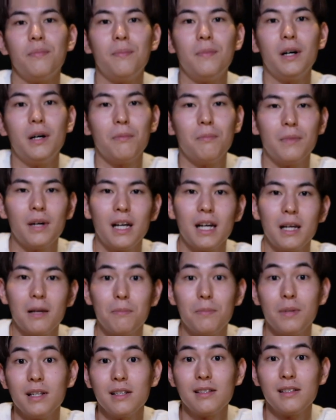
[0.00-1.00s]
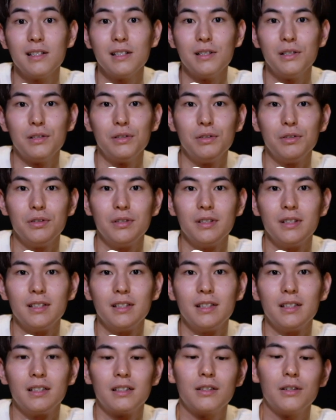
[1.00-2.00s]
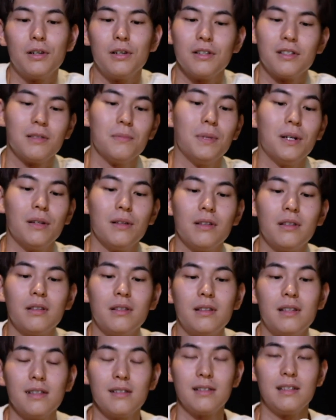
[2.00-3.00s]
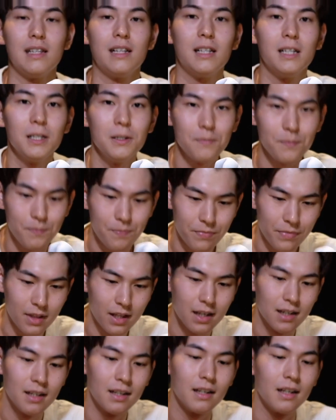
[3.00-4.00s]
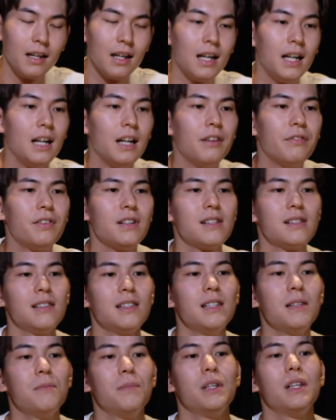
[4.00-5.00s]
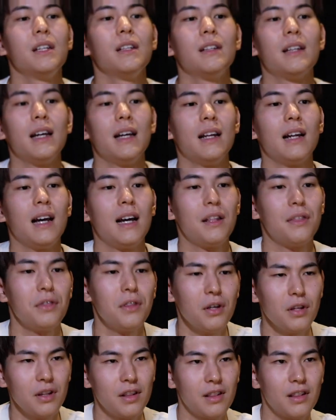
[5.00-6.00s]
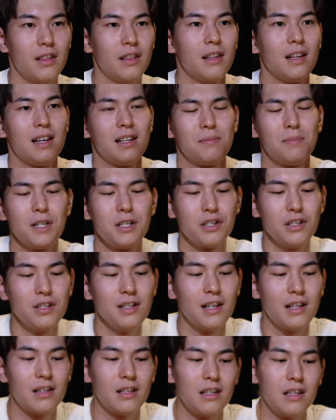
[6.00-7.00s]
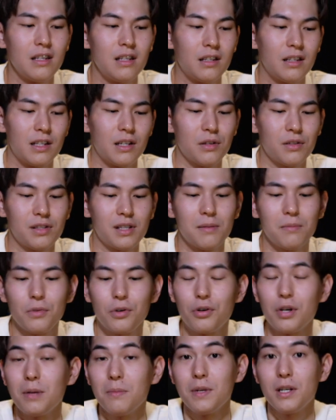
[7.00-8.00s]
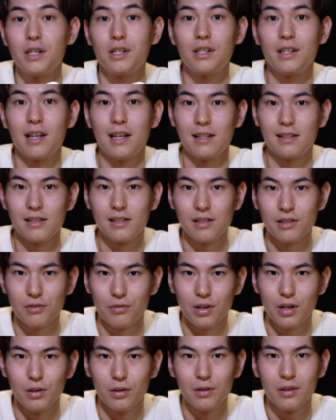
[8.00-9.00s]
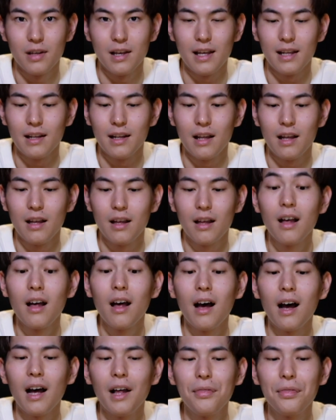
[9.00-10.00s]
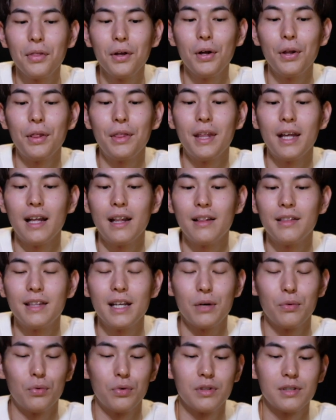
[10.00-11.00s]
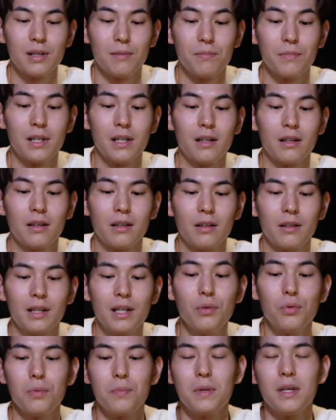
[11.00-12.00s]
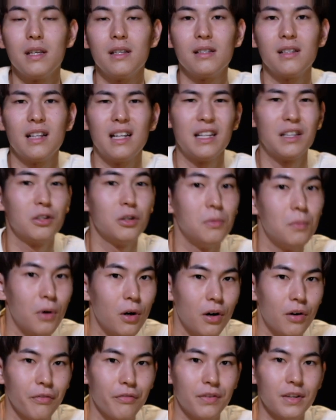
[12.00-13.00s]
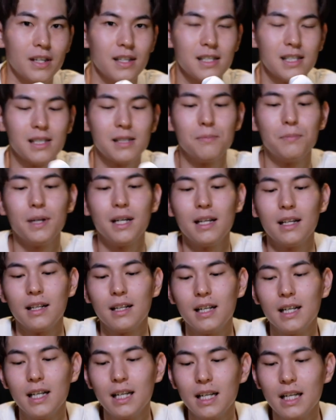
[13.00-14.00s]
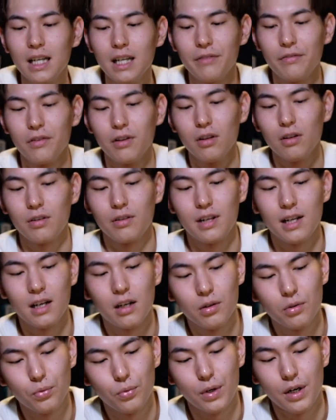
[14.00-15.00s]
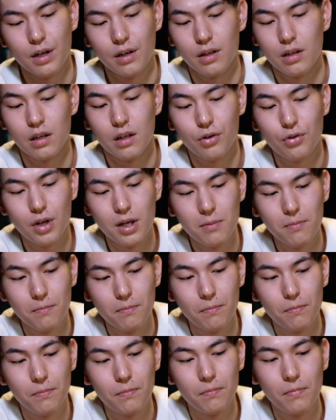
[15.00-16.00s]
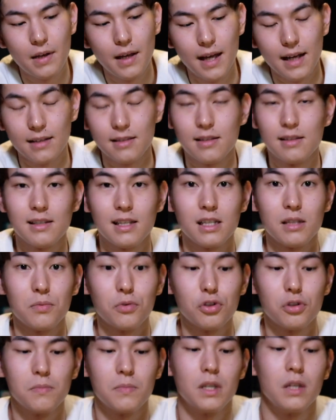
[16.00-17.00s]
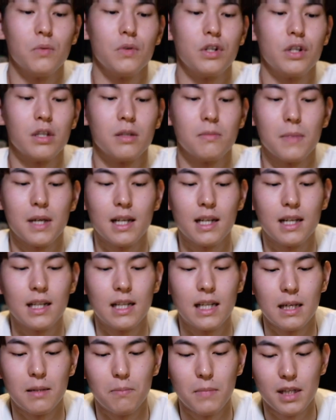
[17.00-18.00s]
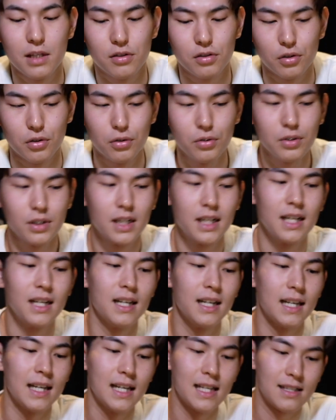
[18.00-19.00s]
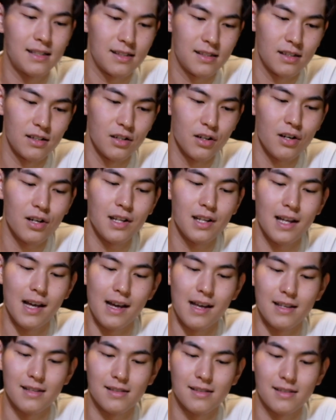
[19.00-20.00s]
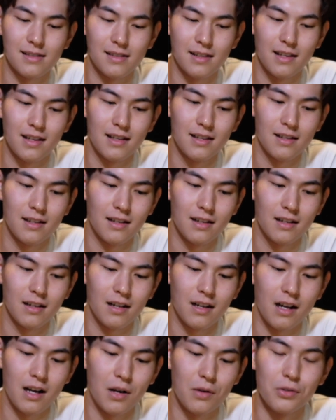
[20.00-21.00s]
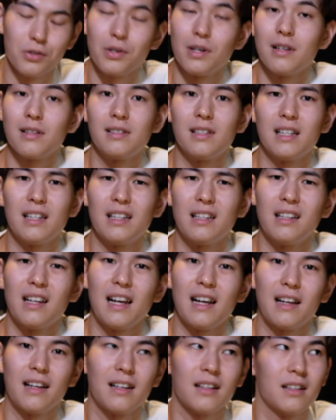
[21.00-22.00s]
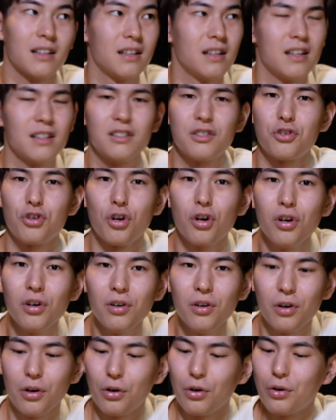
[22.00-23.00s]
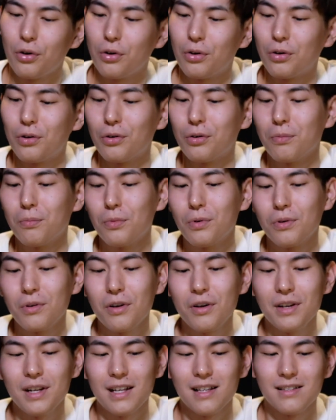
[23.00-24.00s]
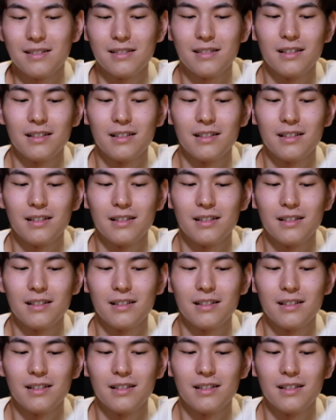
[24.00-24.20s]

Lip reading: about my personal thoughts about this sneaker. Firstly being that I thought, as mentioned, that there were some creamish accents around, and I thought that would be a little more obvious. But if you look down where the cream accents are supposed to be, which is mainly the midsole, it's not as, how should I say it, strong or not as